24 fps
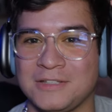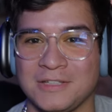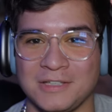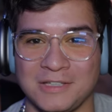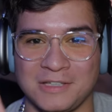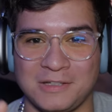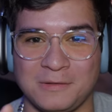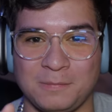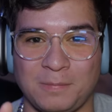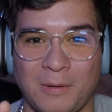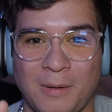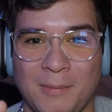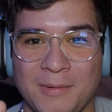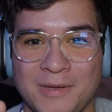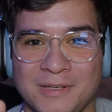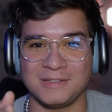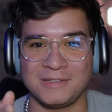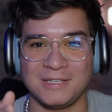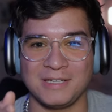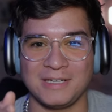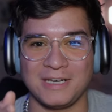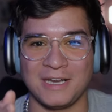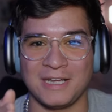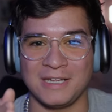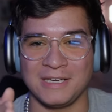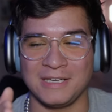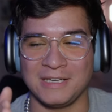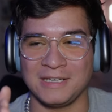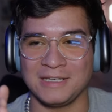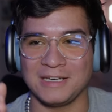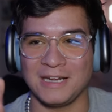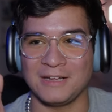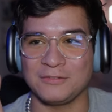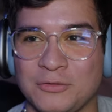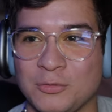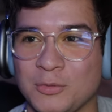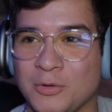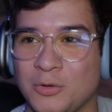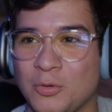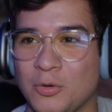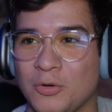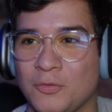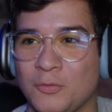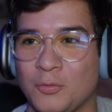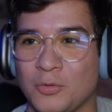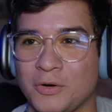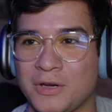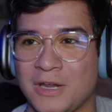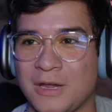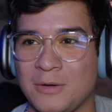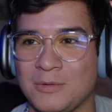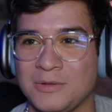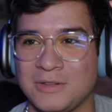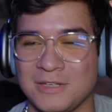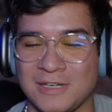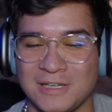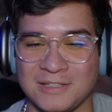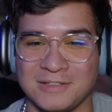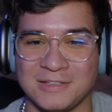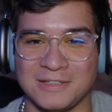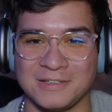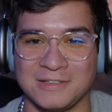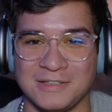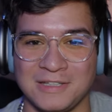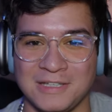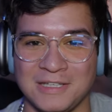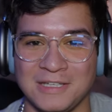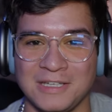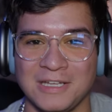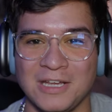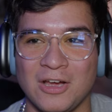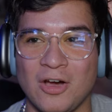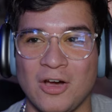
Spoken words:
So this is probably a 1080 and I have to record 4K with an SSD